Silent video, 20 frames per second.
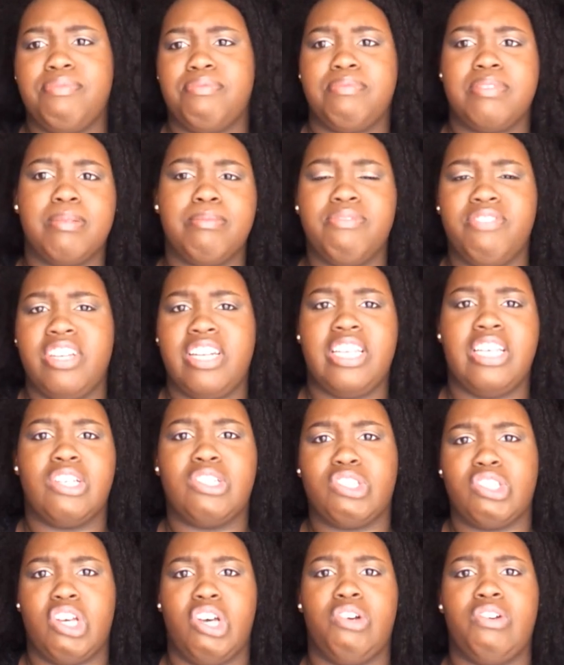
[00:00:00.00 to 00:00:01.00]
some
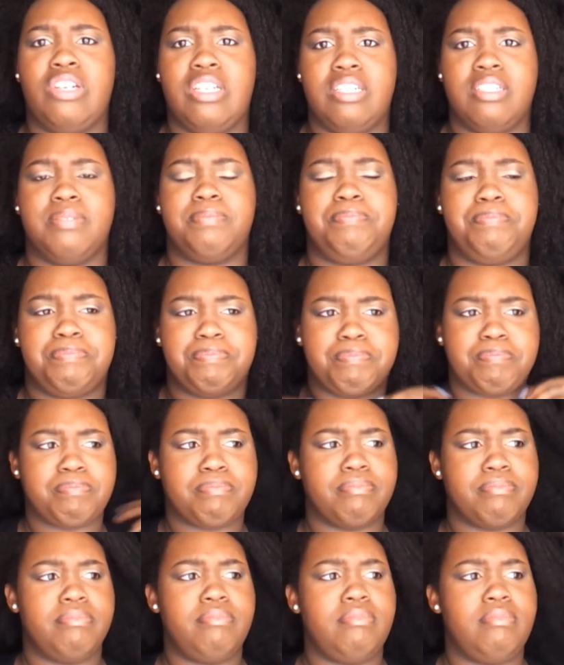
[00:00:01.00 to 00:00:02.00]
videos going.
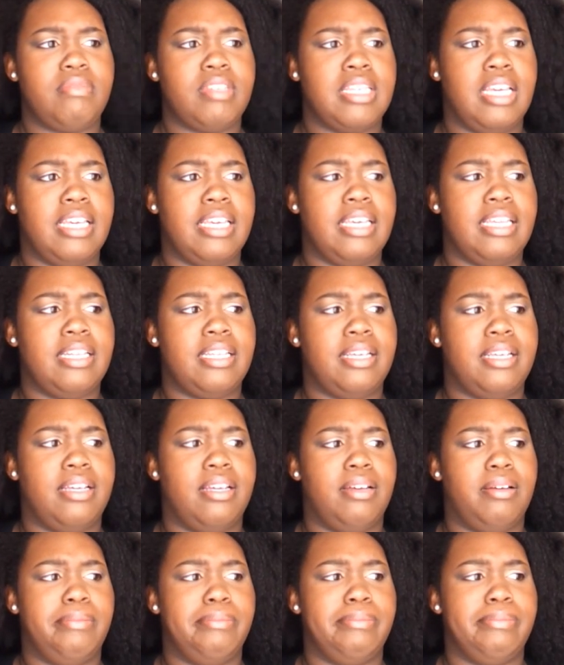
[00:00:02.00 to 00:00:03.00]
And
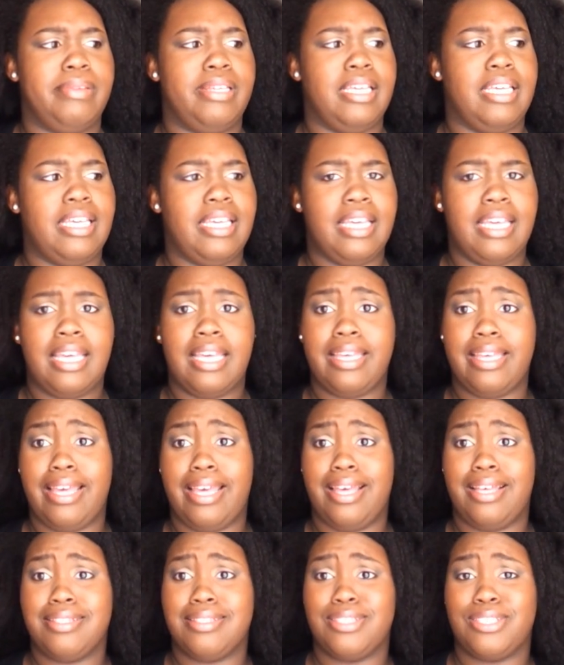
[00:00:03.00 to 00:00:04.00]

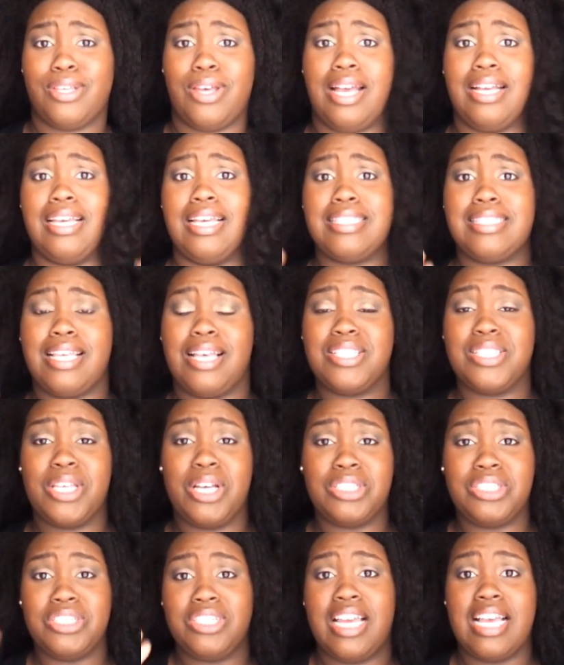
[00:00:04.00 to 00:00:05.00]
yeah, so I guess I'll
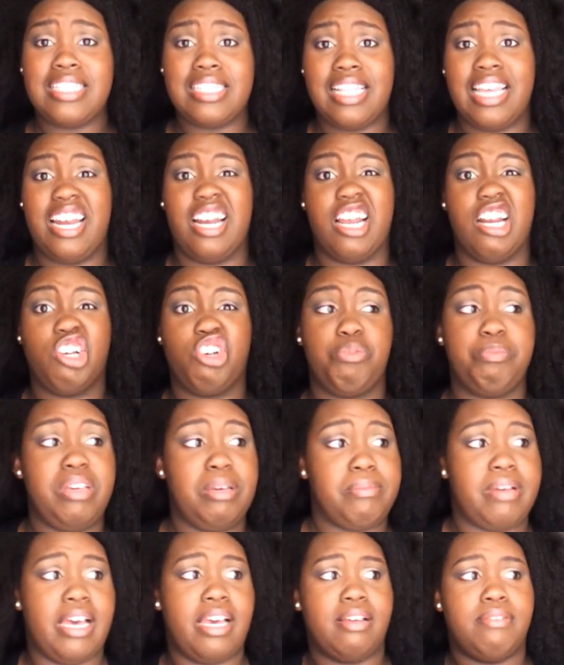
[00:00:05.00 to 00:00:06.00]
talk to you guys later. I gotta go
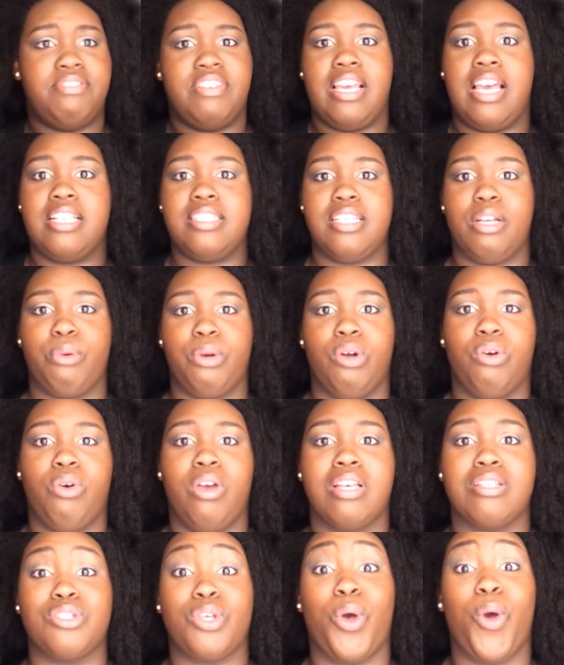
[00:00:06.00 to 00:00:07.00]
meet my fiance real
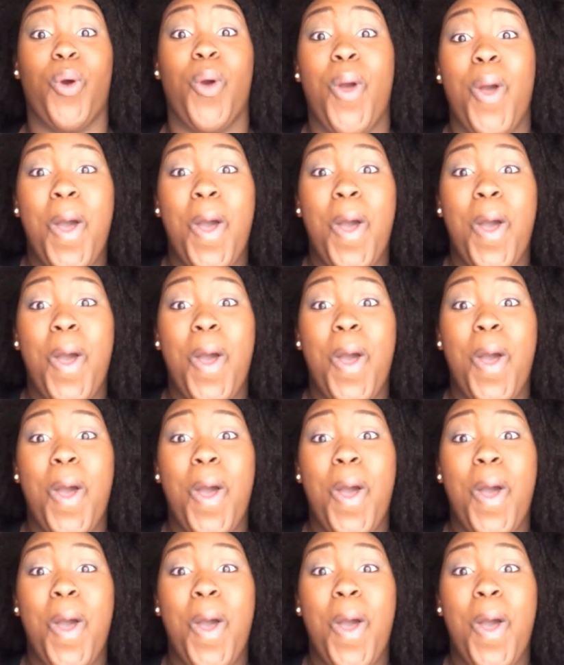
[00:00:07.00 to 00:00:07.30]
quick, so